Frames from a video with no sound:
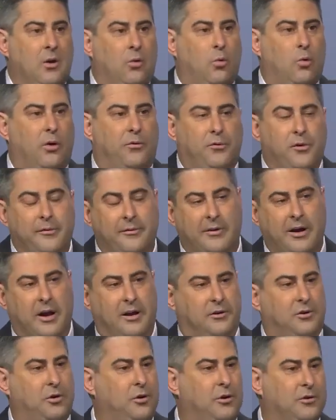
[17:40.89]
Well, if you've
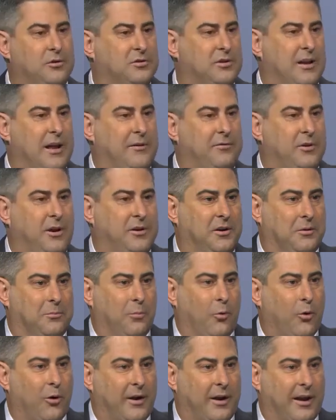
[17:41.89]
got 2 years left on your
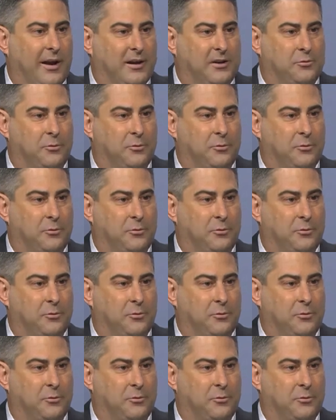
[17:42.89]
mortgage,